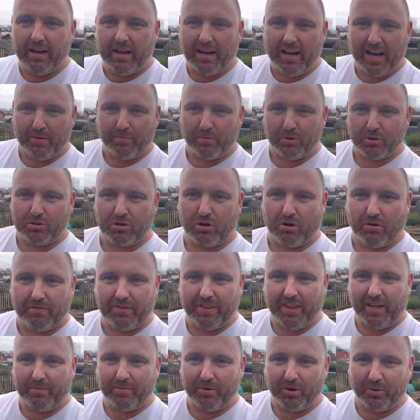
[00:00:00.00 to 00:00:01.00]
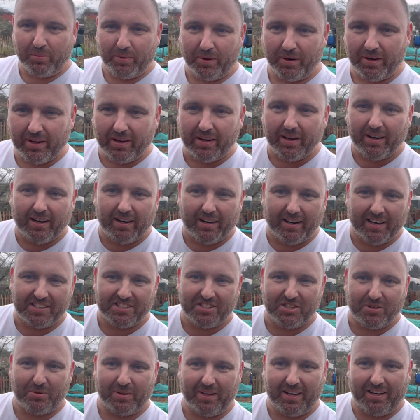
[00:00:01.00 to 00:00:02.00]
I must cover them up. Let's
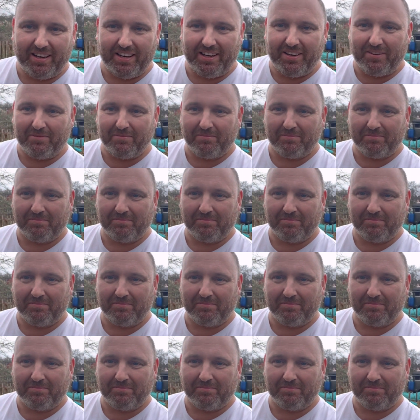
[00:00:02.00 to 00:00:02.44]
do that now.